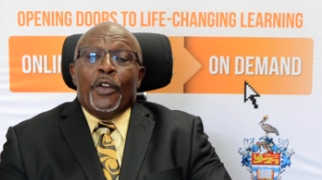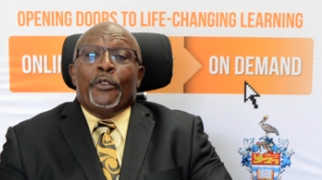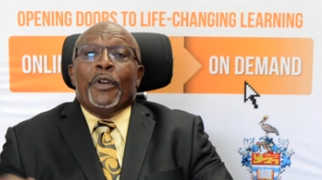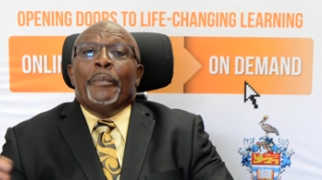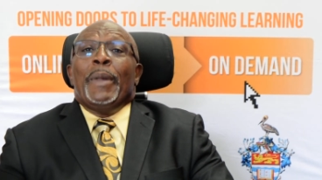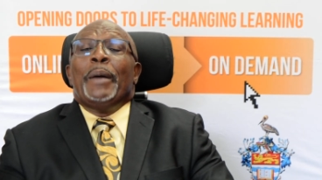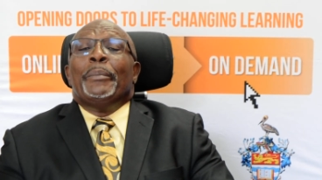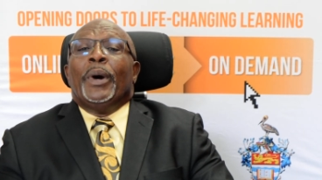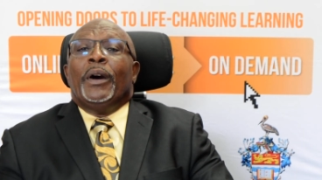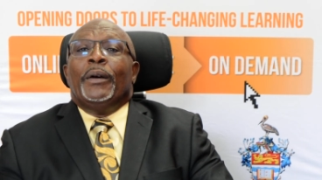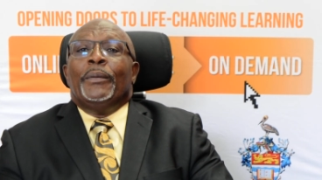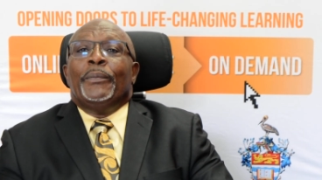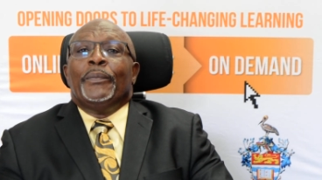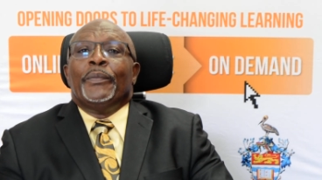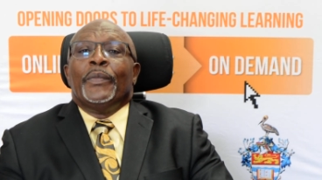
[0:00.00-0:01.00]
Remember,
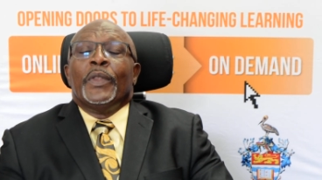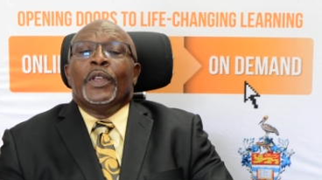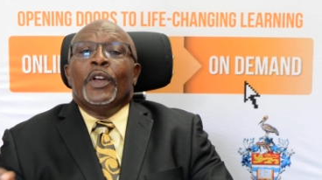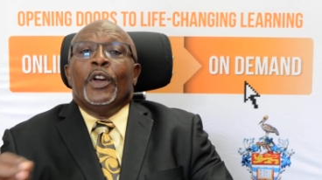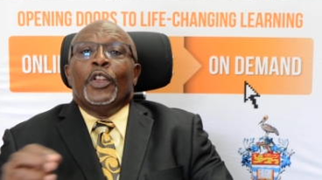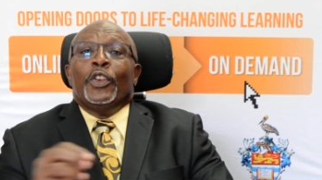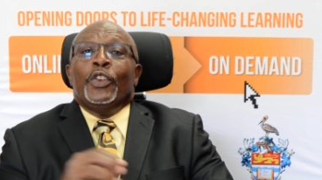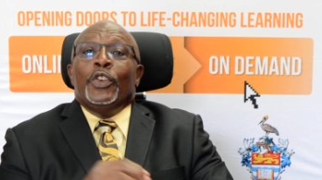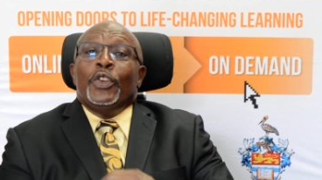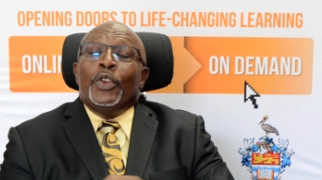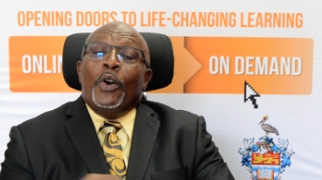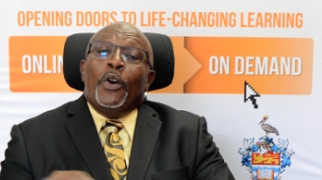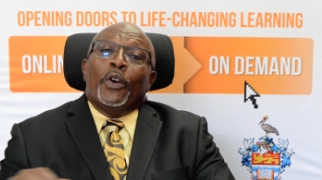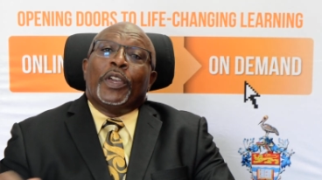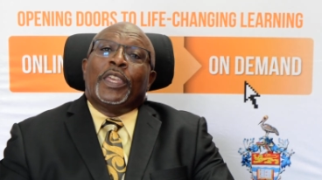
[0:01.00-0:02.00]

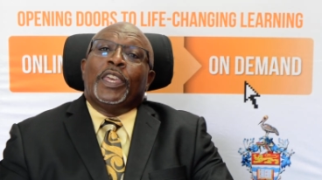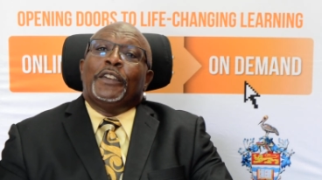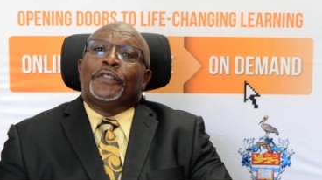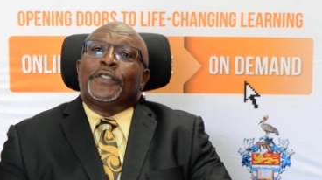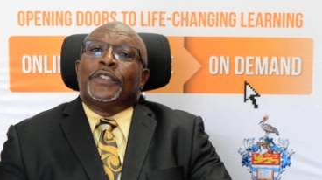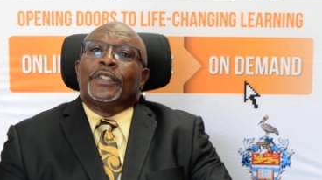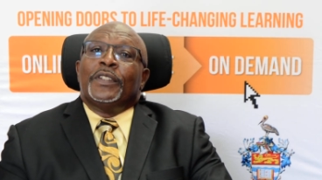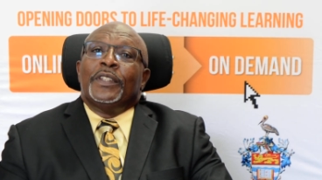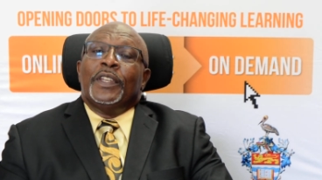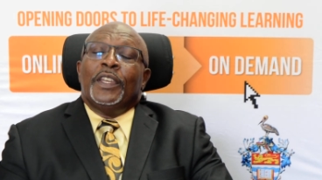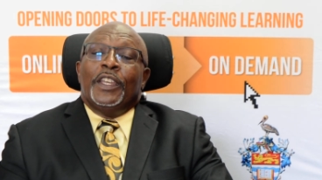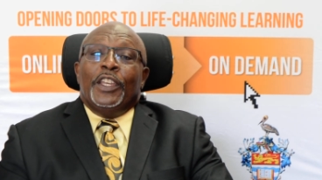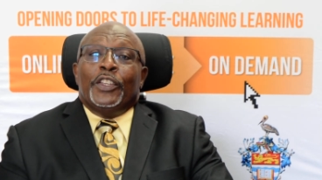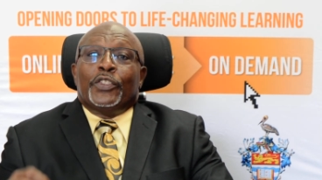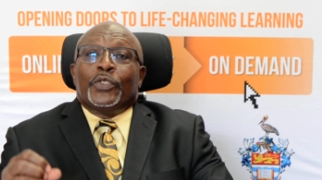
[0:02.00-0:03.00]
no gift
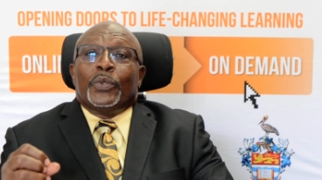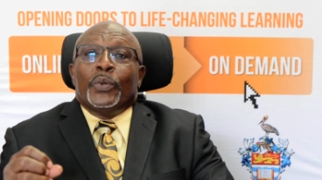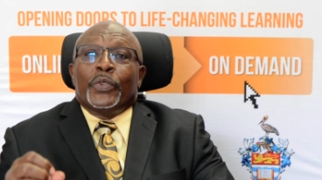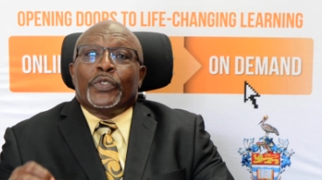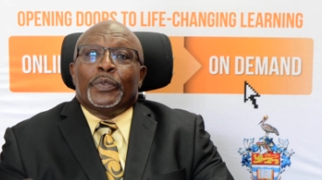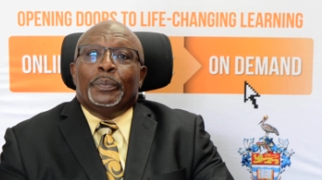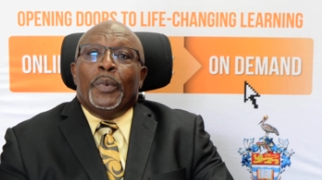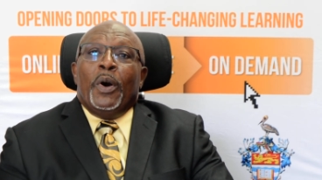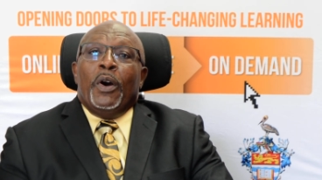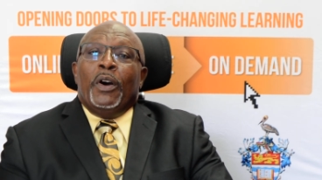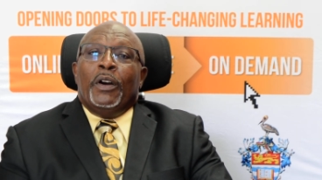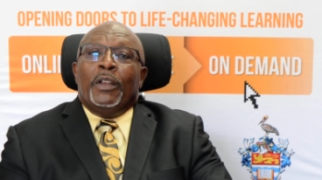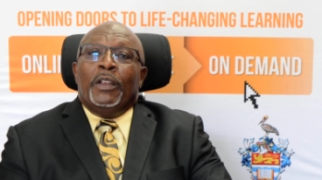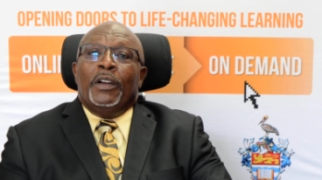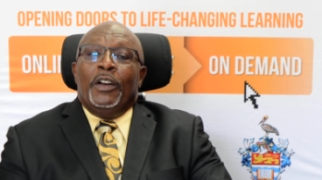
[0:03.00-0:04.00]
is too
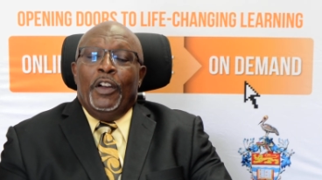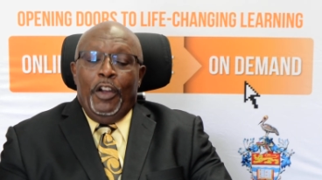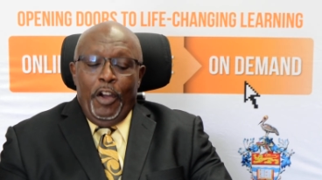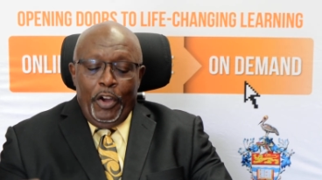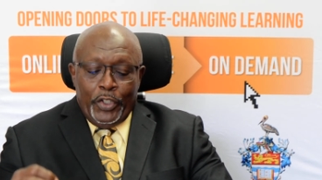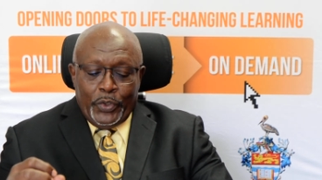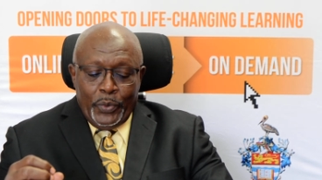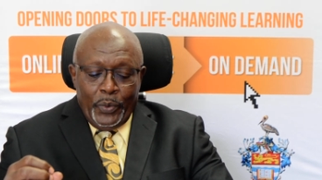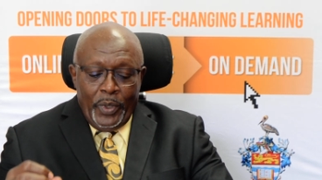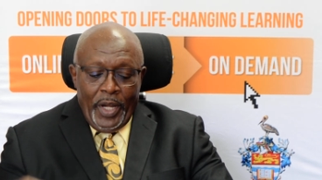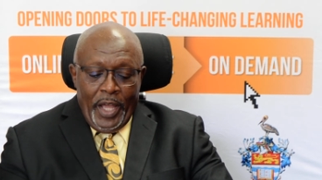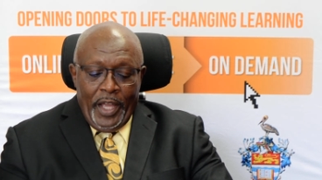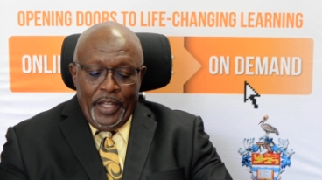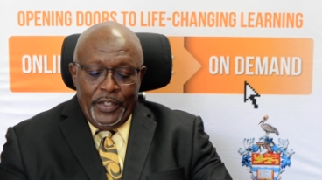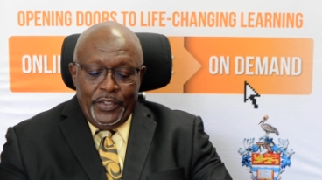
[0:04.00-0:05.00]
small or too
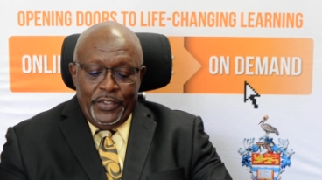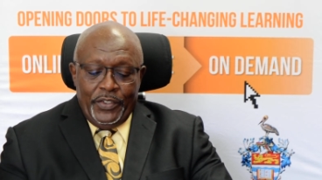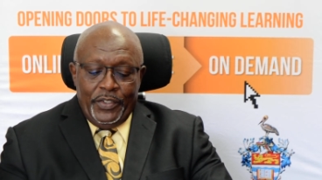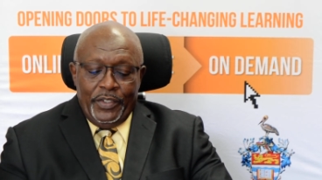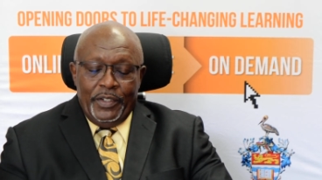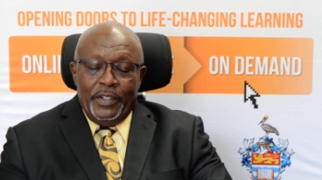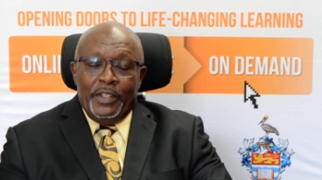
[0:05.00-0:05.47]
large.